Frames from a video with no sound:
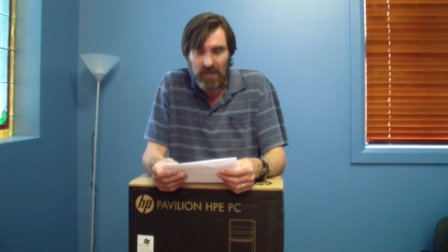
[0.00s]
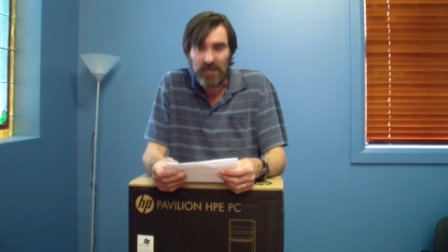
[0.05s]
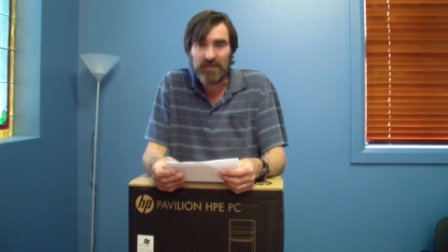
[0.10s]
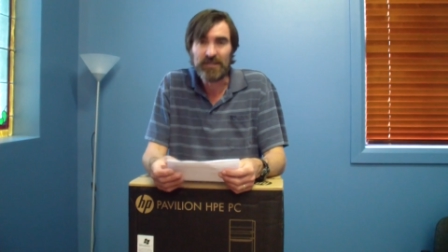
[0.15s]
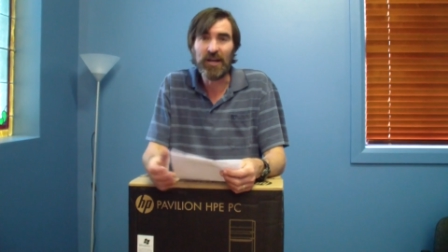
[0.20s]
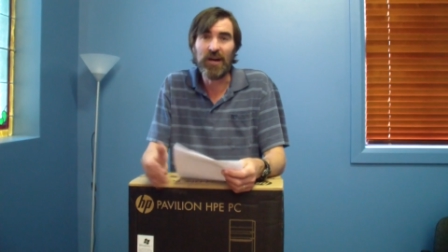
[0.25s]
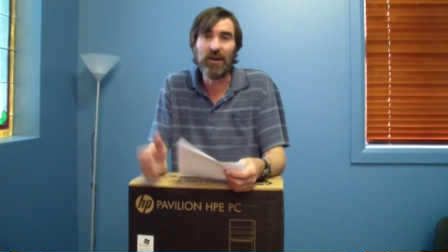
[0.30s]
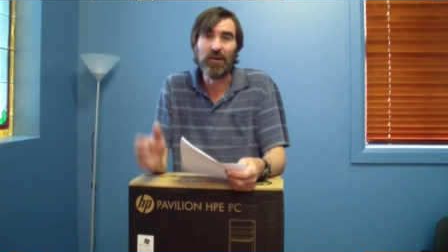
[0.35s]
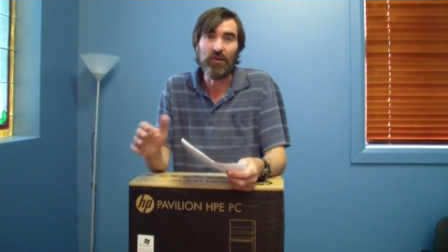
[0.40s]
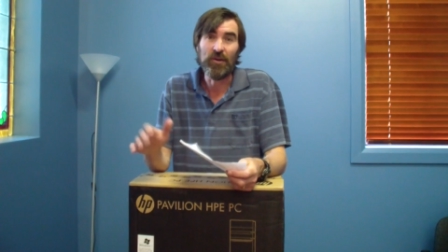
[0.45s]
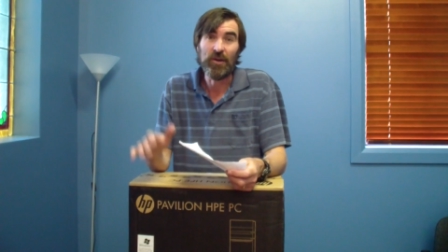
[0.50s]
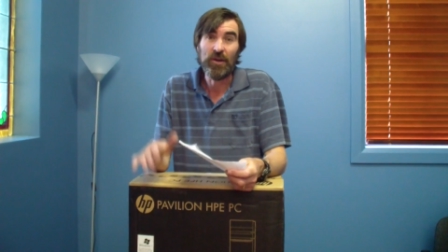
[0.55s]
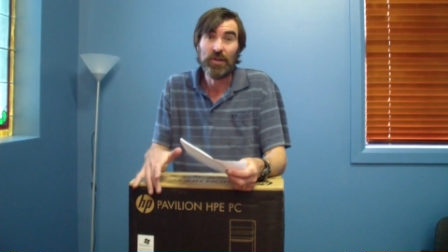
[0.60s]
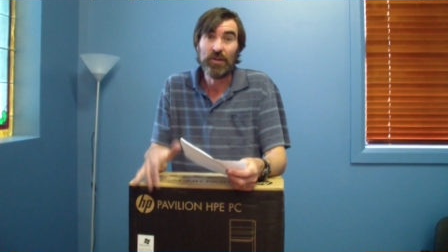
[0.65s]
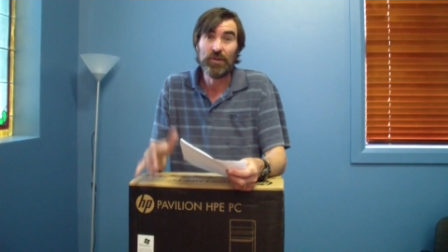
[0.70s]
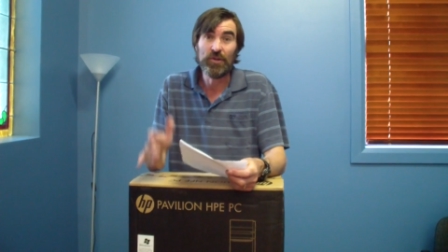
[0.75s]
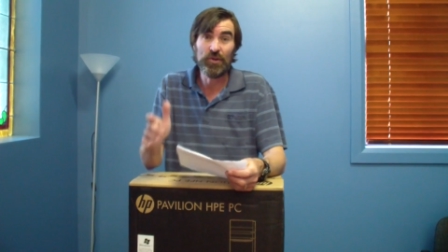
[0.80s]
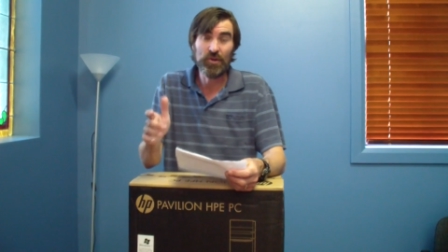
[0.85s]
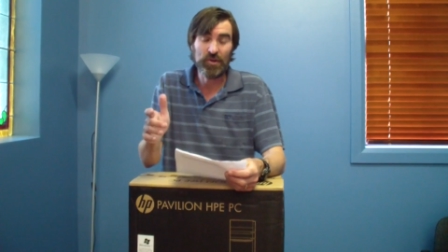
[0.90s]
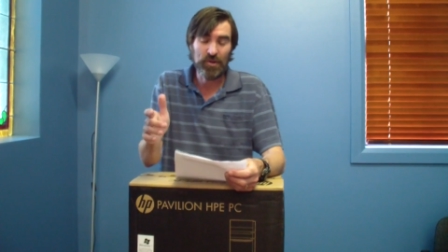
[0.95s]
so
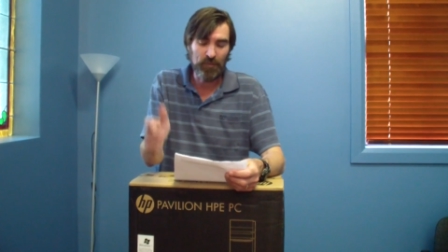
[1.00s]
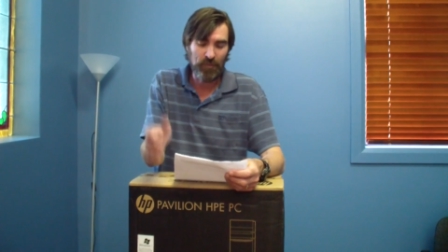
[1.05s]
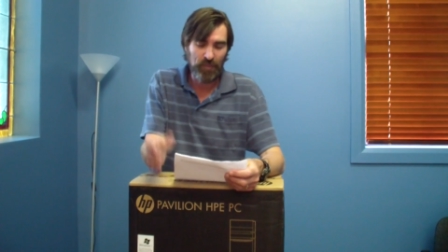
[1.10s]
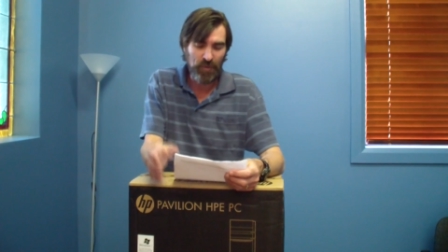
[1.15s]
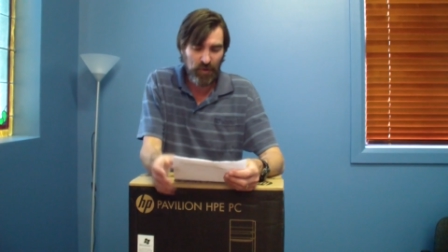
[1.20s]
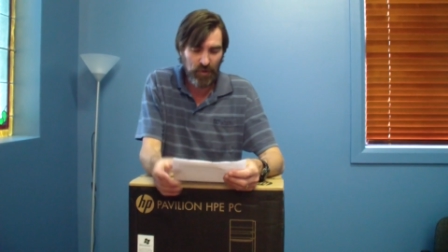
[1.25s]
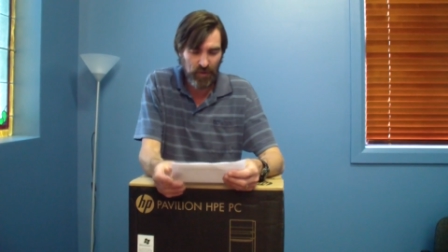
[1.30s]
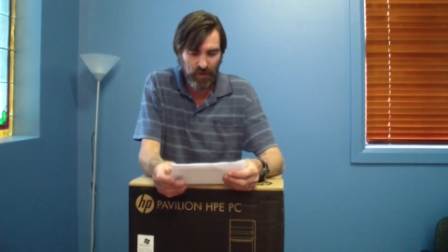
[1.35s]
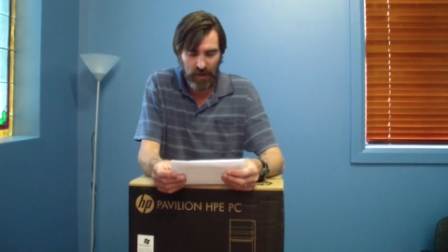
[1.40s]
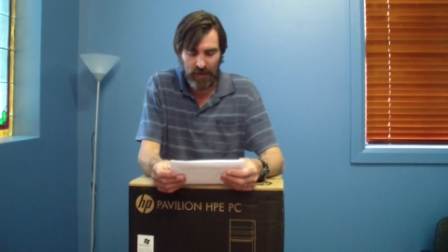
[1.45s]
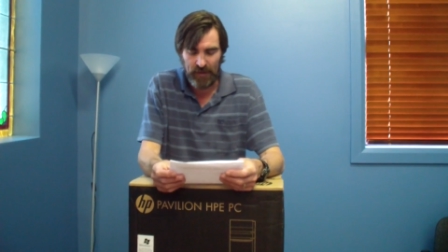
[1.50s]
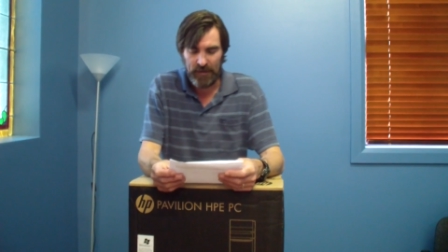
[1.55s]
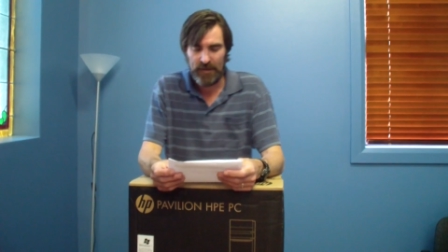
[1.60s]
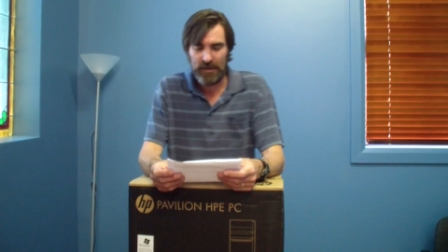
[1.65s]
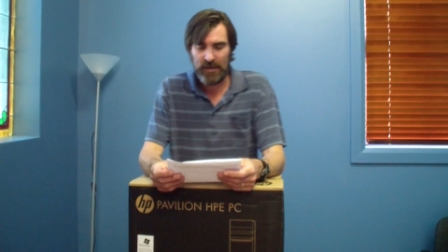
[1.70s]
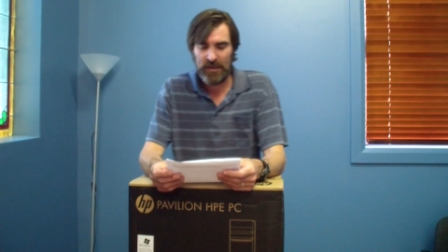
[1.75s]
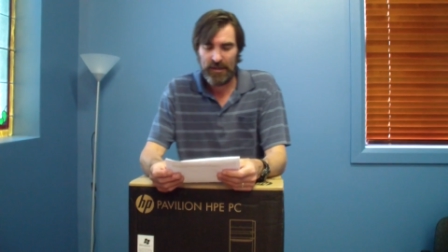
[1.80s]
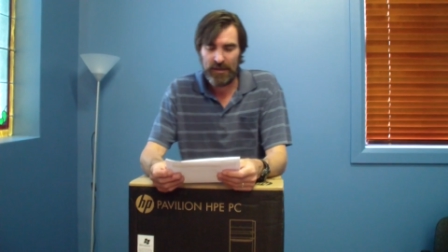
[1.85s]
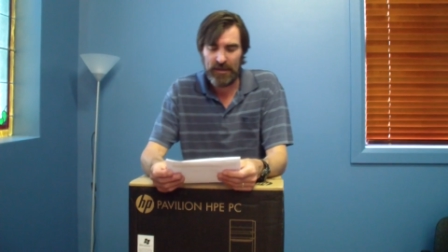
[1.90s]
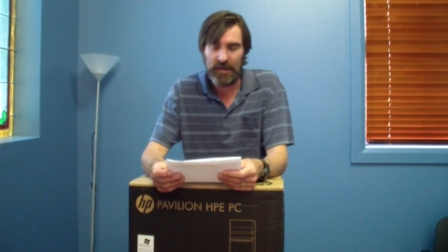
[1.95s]
new computer.
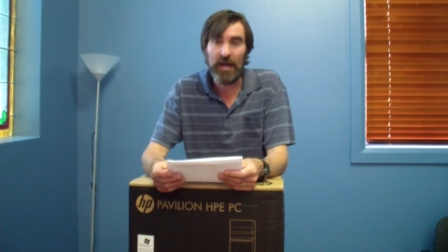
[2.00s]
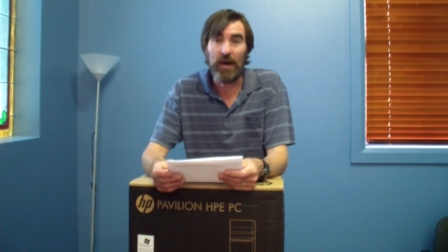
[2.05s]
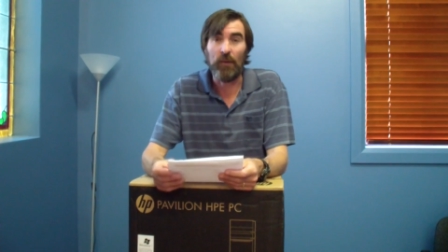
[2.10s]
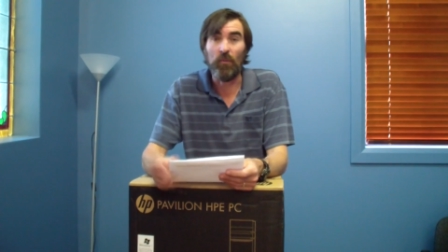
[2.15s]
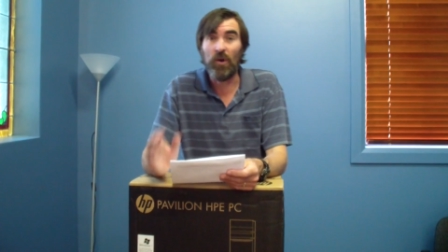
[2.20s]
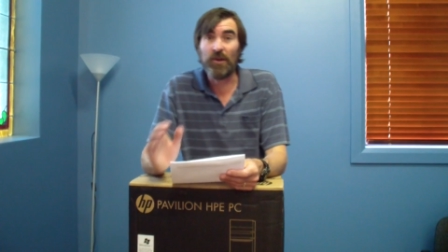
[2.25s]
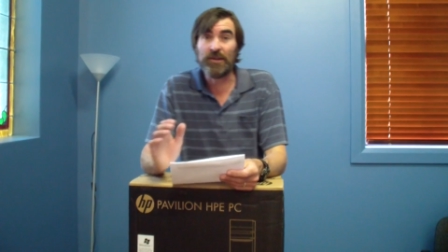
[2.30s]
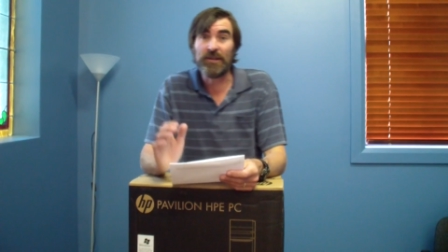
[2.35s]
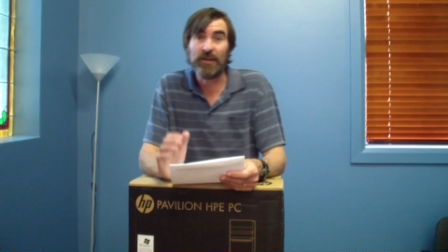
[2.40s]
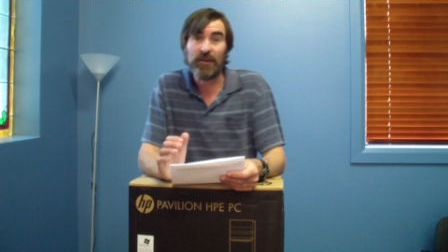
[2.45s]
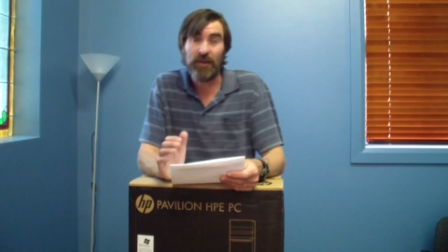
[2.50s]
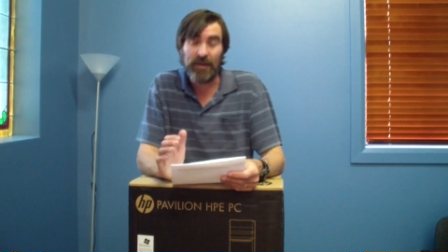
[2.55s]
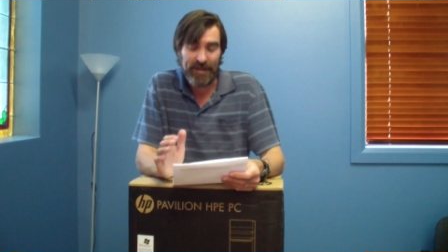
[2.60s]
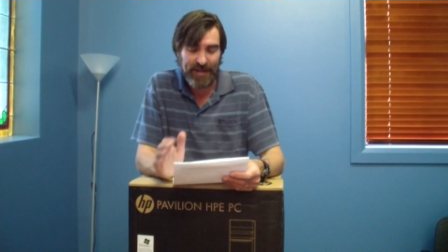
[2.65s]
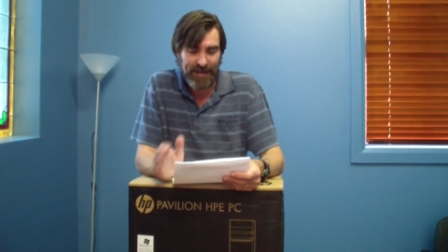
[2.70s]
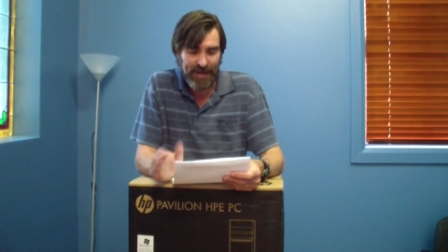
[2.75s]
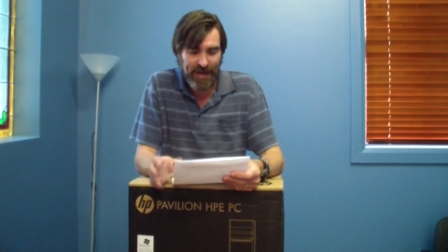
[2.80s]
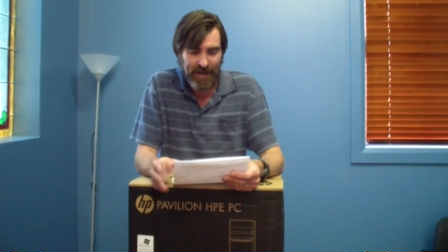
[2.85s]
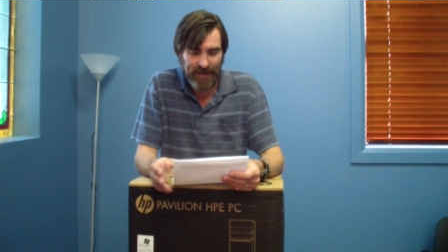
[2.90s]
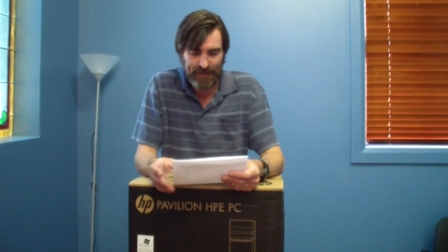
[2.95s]
Now what did I
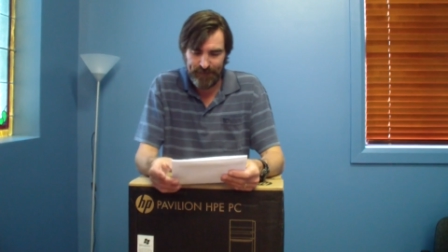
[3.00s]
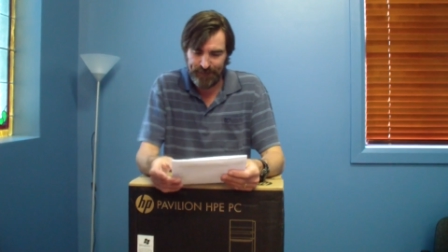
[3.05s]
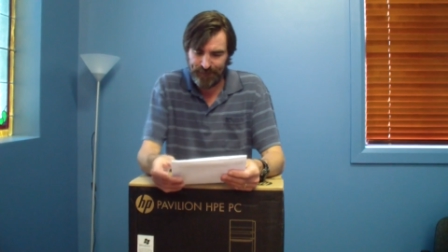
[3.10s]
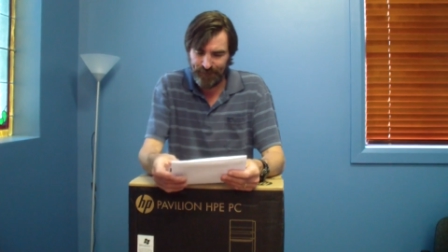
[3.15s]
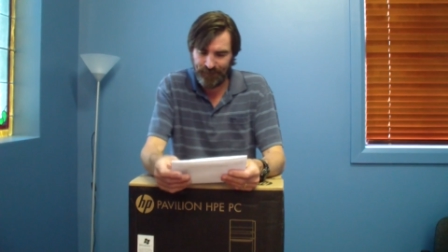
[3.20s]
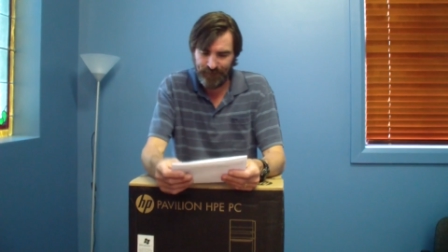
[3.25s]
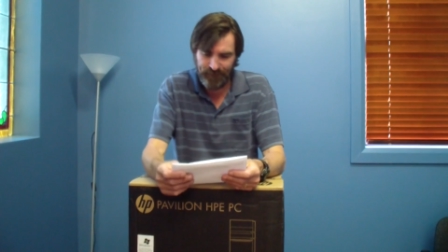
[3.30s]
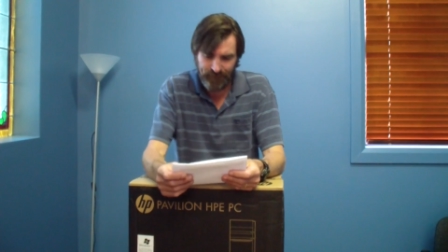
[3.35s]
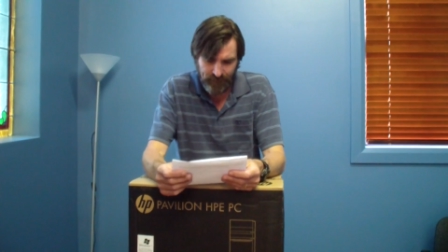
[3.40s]
get?